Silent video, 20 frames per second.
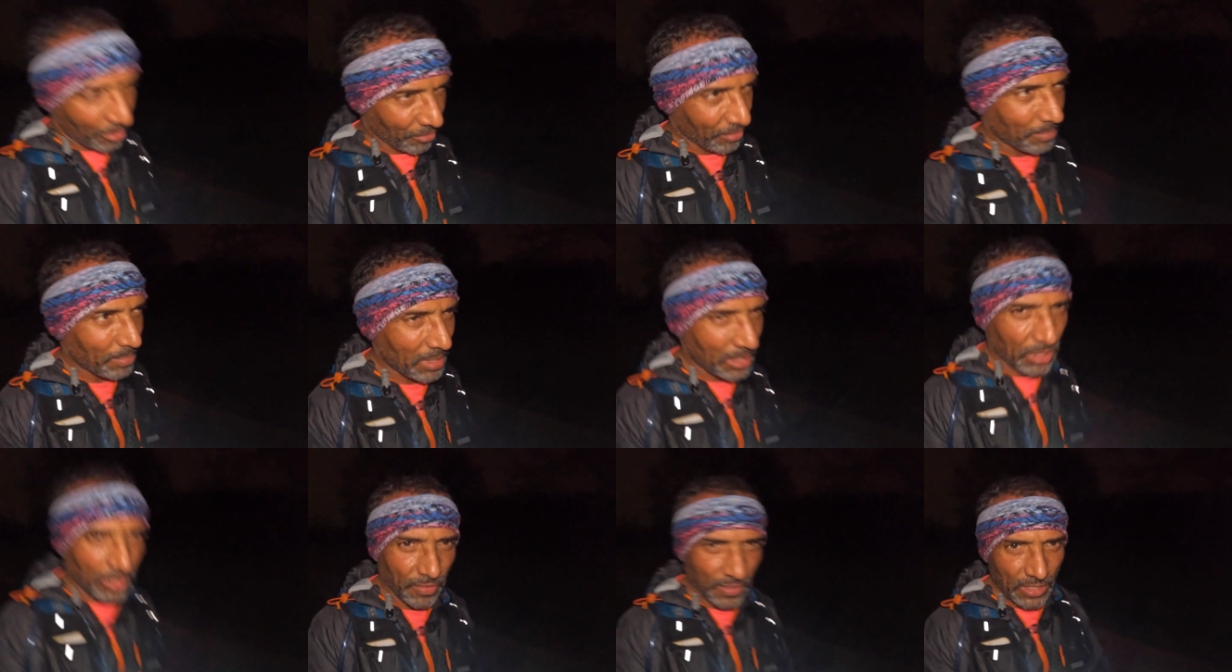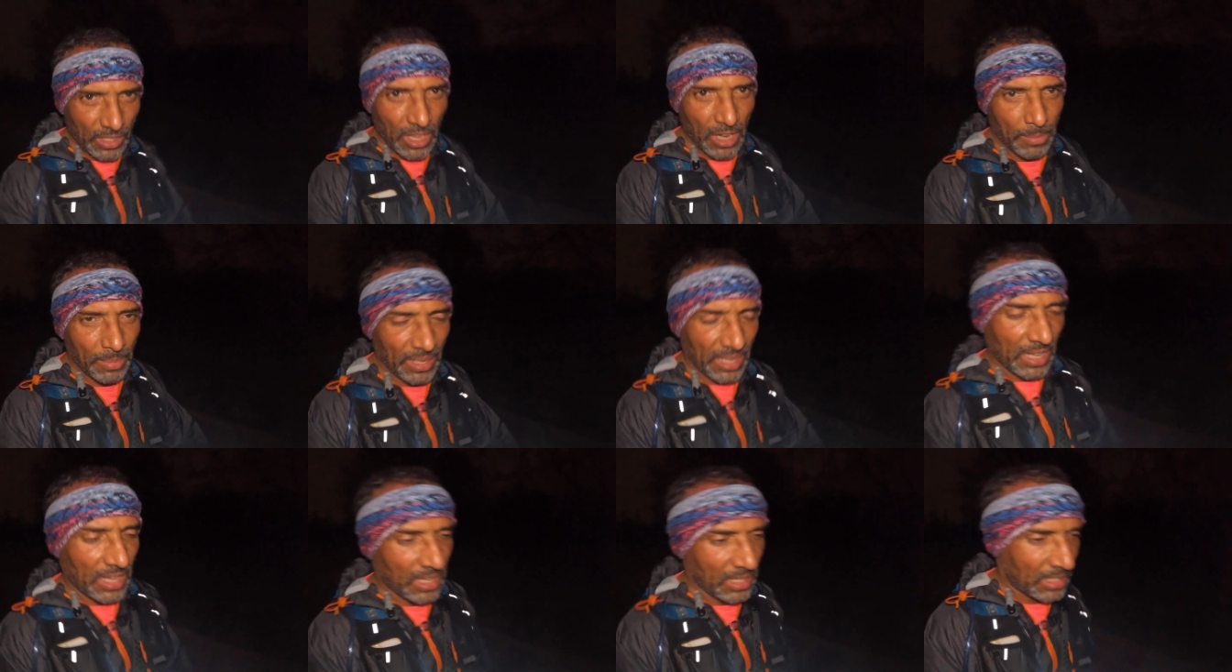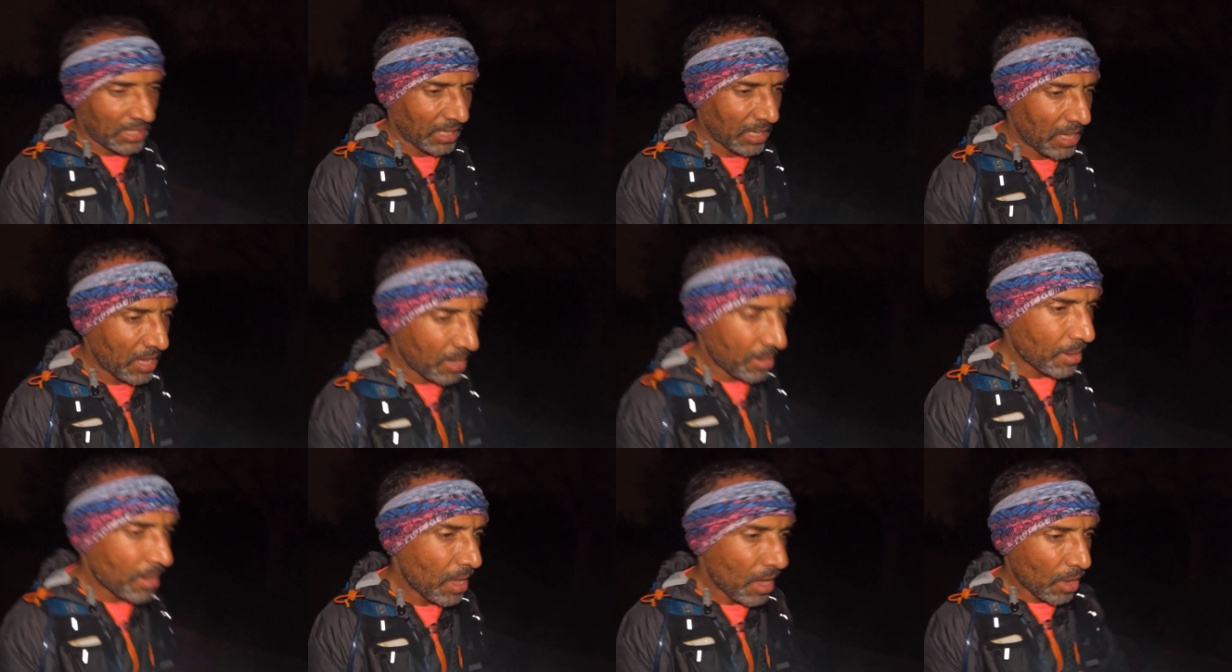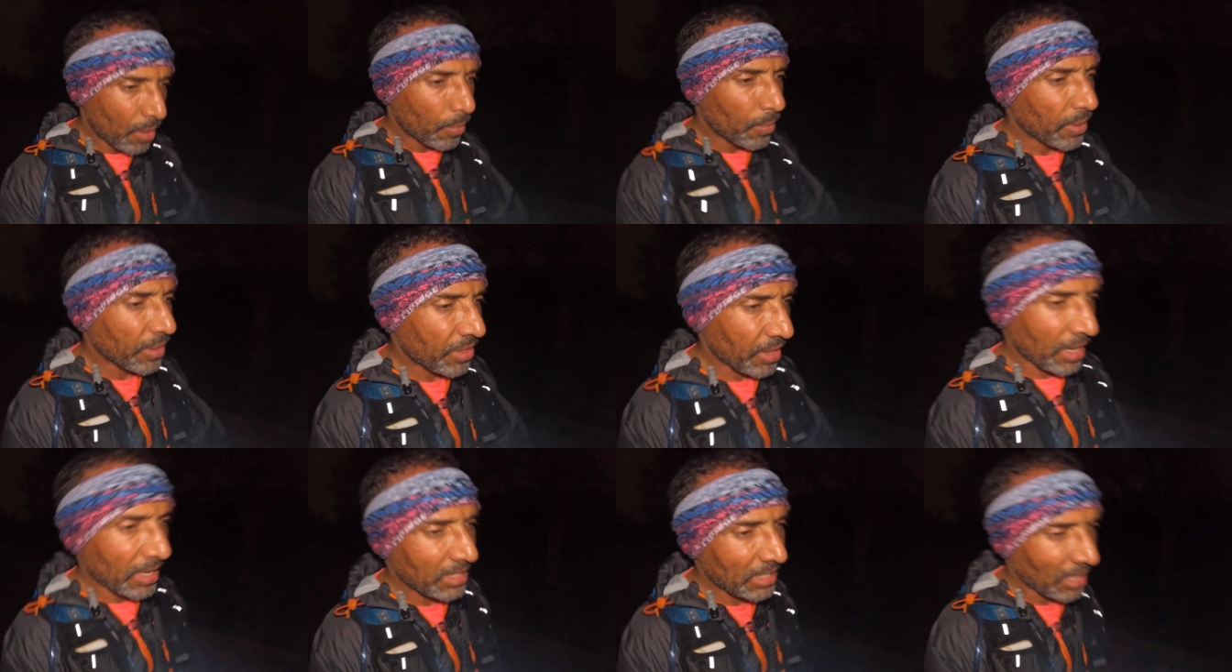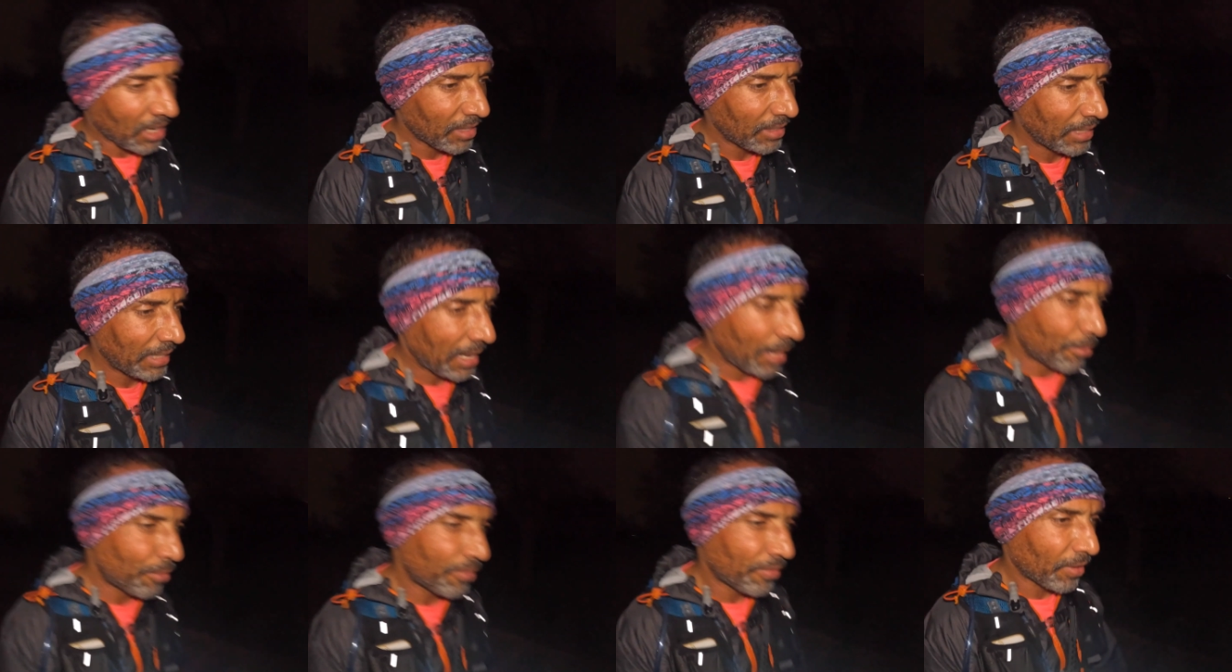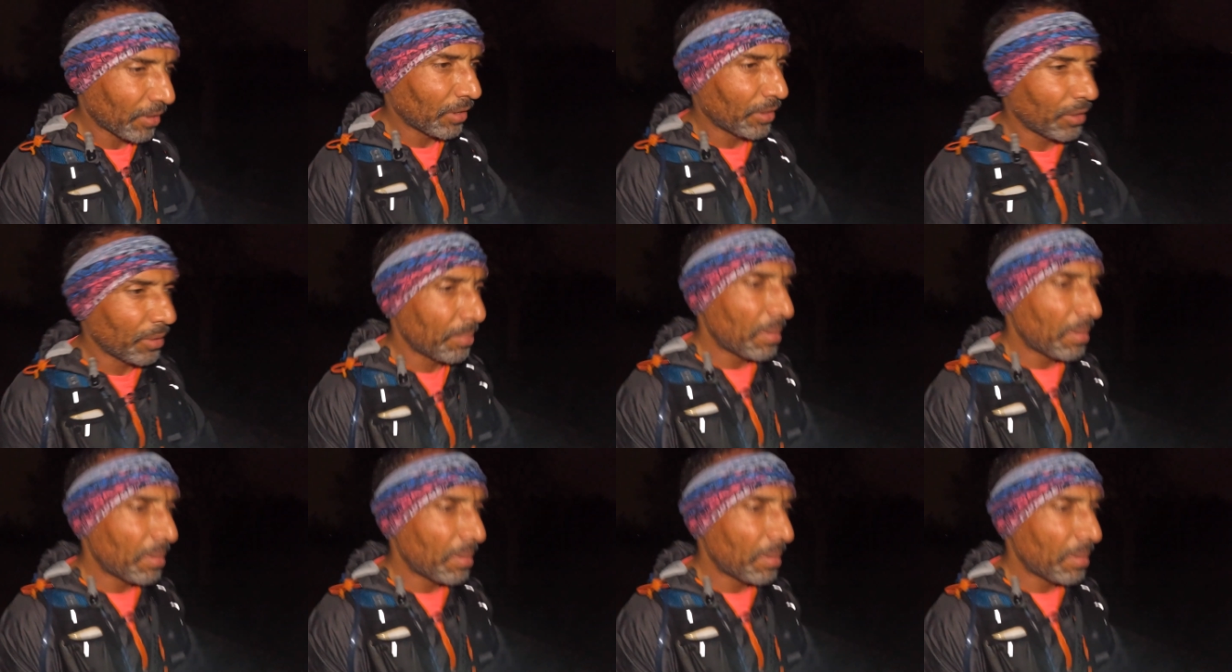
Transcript: most of it's going to be easy with a slightly lower volume.